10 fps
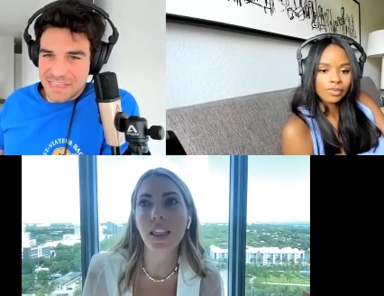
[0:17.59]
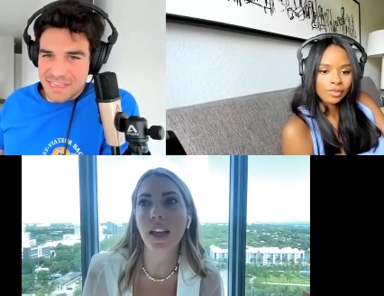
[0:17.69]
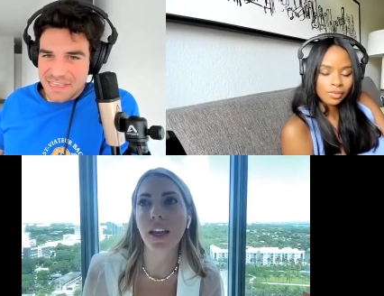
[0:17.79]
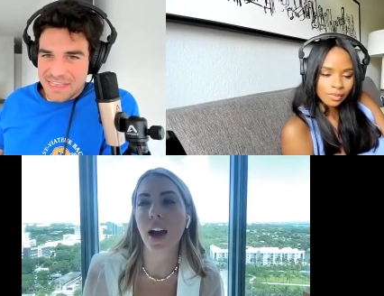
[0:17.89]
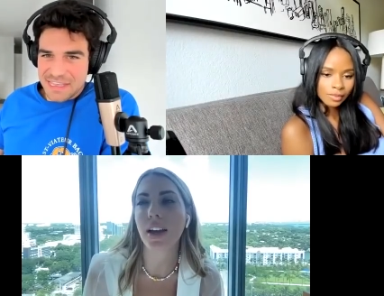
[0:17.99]
Speaker 1: And
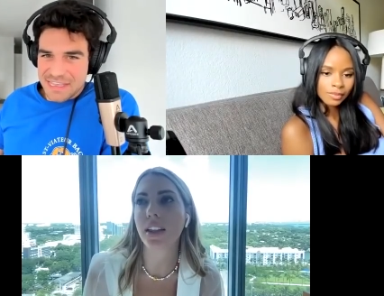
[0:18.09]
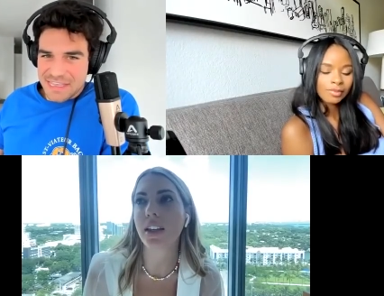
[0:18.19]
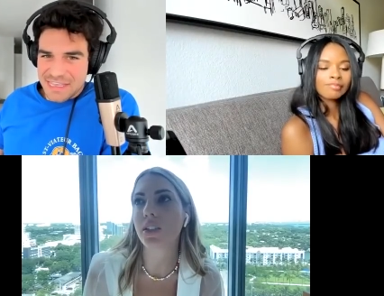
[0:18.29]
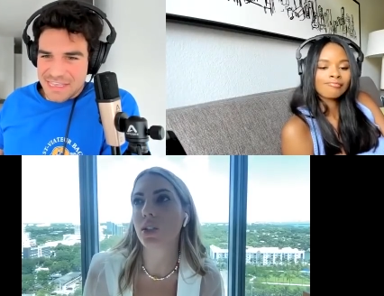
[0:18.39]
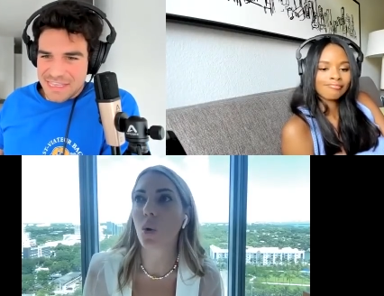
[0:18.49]
like, I
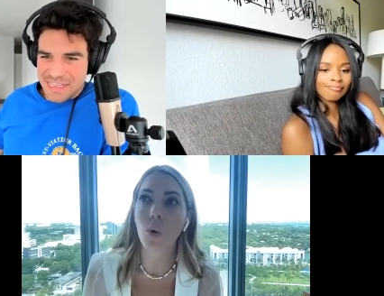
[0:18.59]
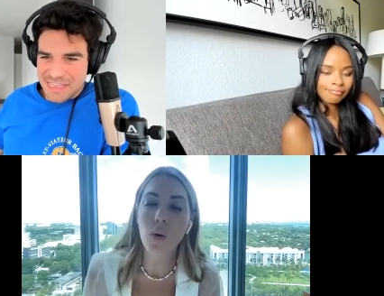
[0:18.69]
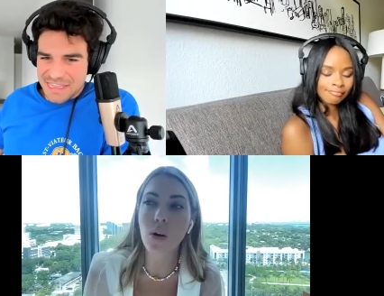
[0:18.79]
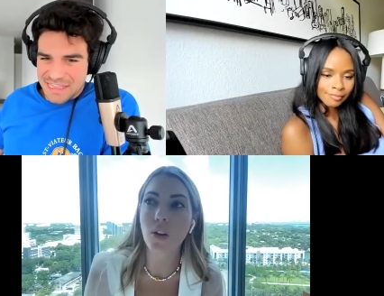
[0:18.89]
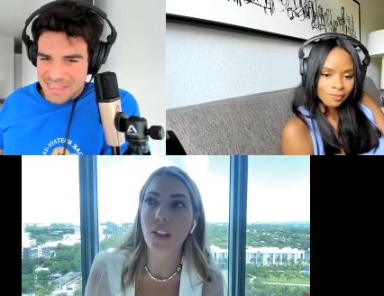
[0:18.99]
think it's
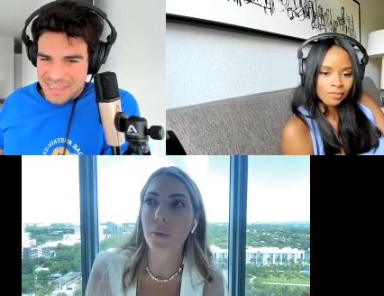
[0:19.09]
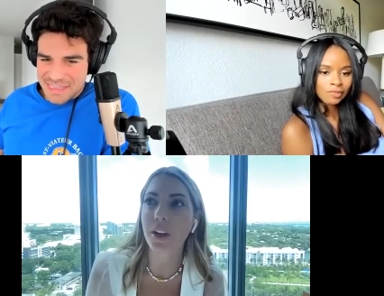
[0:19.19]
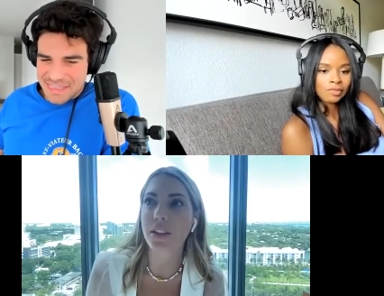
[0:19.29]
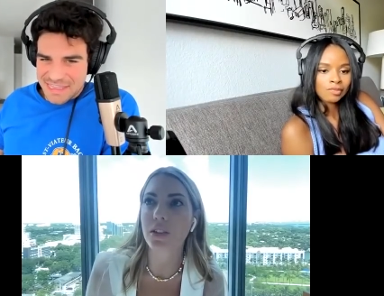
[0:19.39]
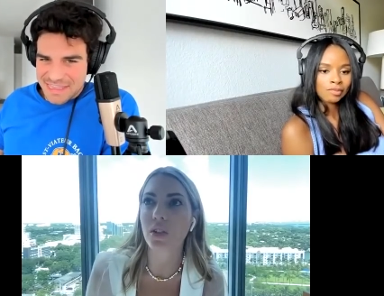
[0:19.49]
cool that
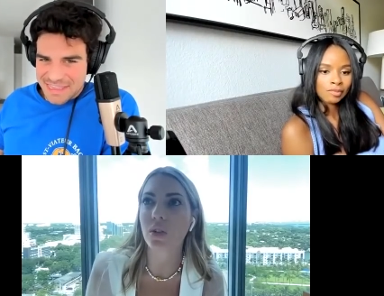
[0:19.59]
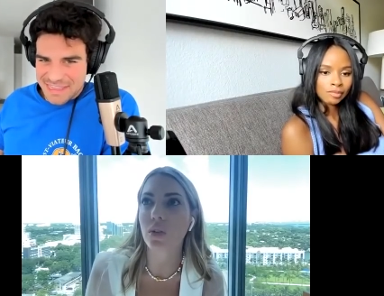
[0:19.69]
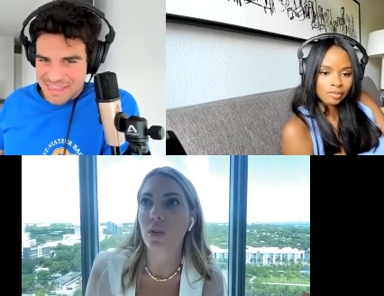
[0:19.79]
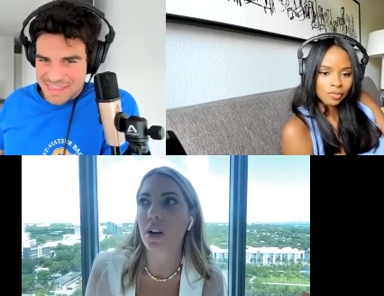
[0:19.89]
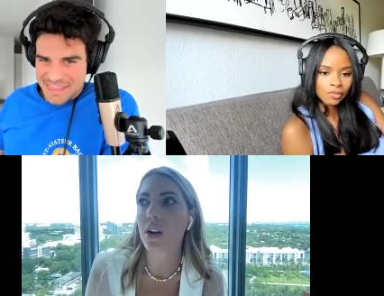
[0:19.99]
we get
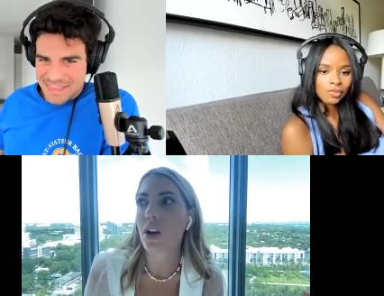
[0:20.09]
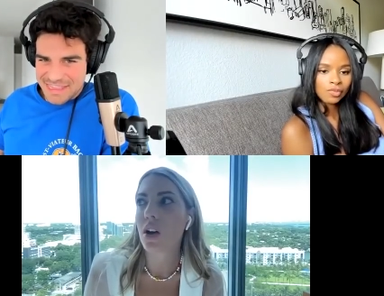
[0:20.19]
to